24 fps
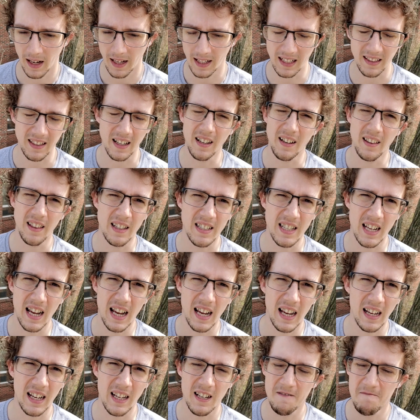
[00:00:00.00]
And at the end of the
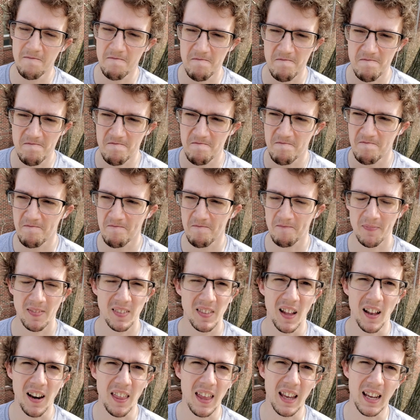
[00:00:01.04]
day,
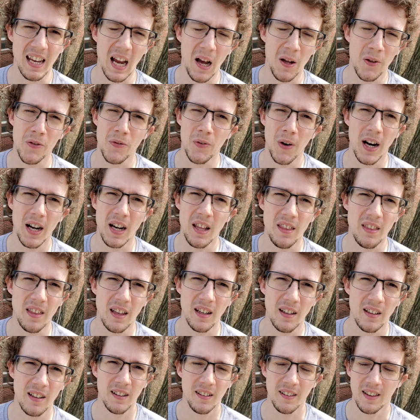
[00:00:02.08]
none of that counts for
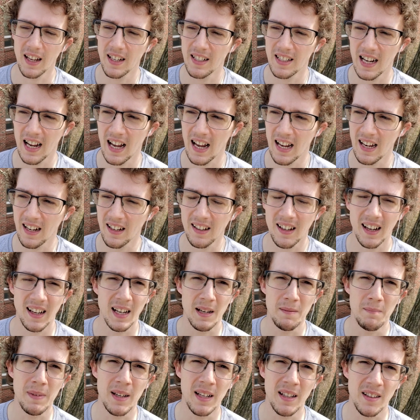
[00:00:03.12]
anything. They die and
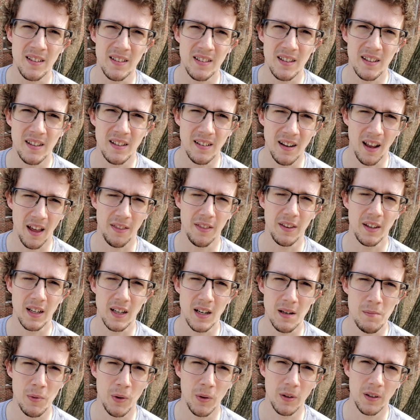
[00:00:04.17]
it means nothing
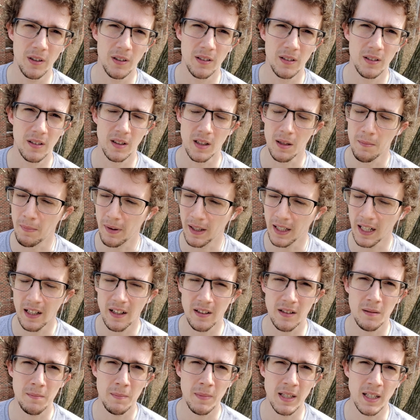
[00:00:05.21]
anymore. The money
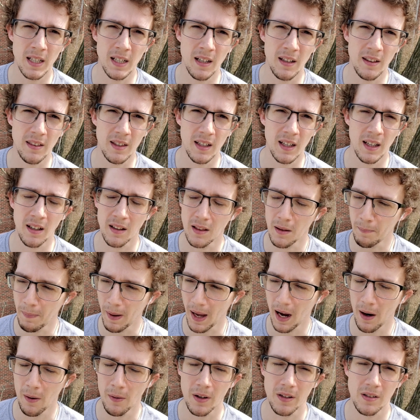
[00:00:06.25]
doesn't mean anything, the
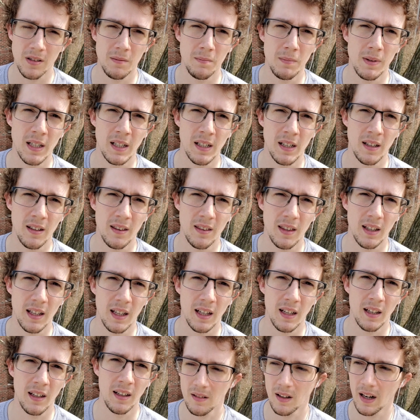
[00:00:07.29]
power doesn't mean
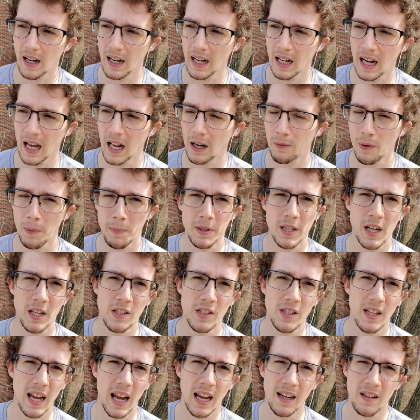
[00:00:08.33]
anything, any kind of
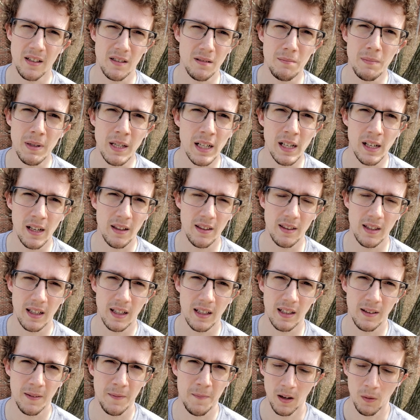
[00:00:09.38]
reputation they had doesn't mean
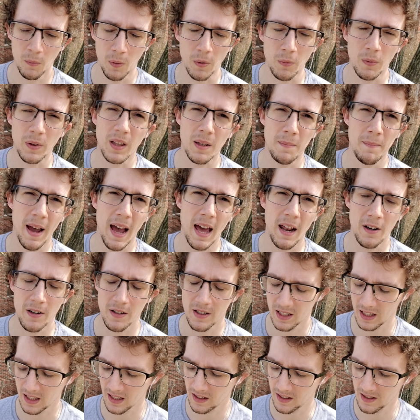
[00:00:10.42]
anything. What really
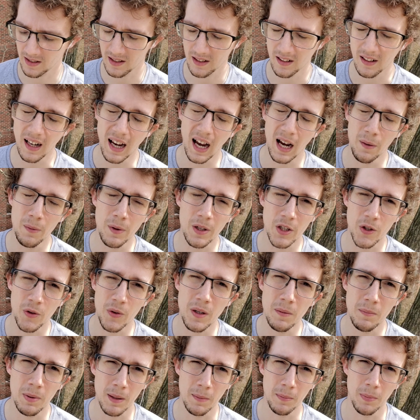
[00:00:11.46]
matters is how we
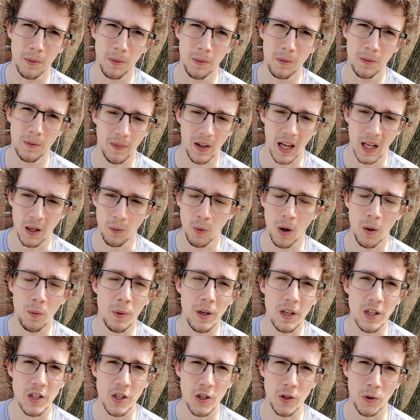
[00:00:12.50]
treat people and what
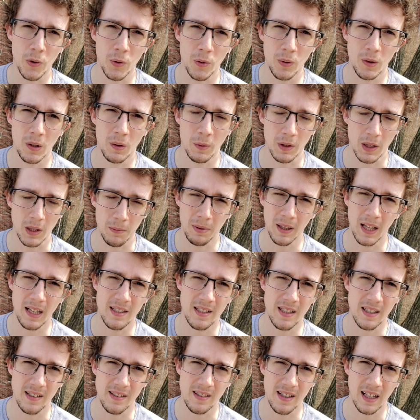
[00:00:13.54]
we do with the
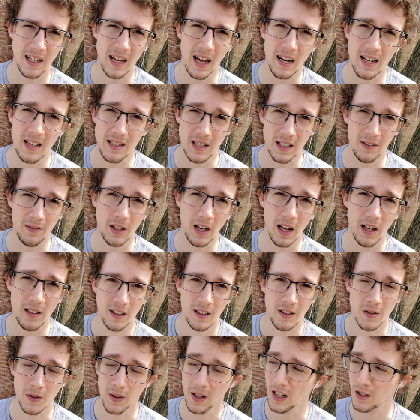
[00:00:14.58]
blessings that God has given
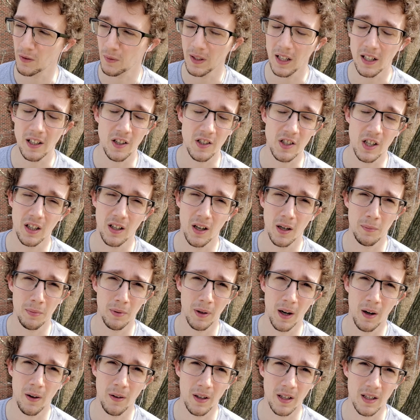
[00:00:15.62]
us. So guys, we need to check our
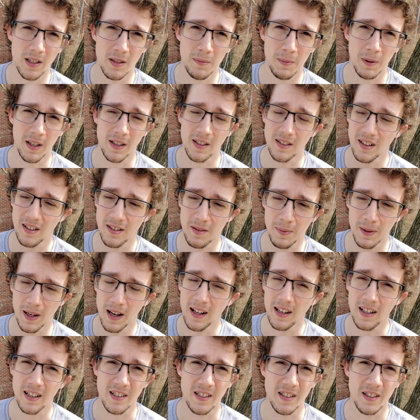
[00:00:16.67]
priorities because let's be
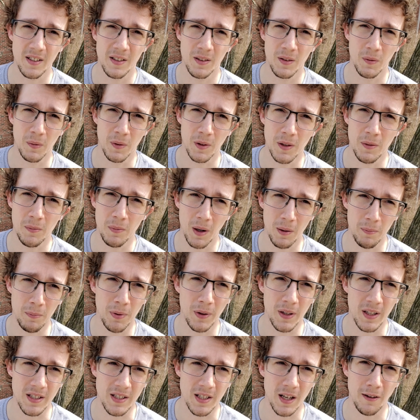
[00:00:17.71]
honest, we're a
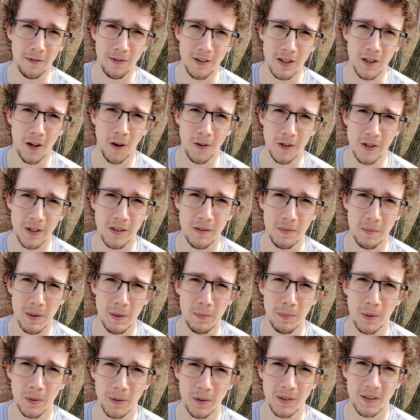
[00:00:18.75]
pretty self-indulgent
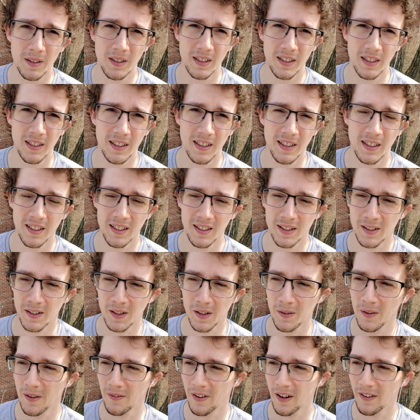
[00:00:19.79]
people. You
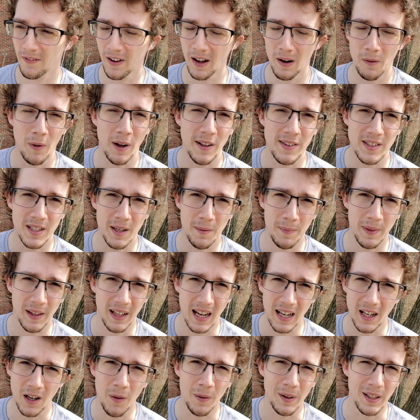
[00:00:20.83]
know, if I want something,
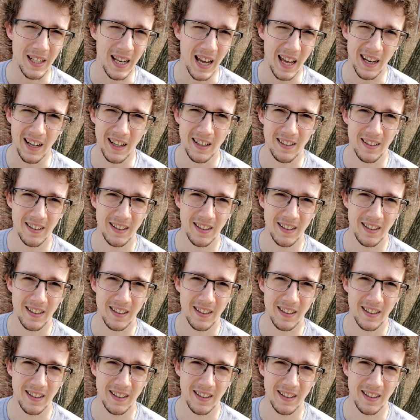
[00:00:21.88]
I go and get it.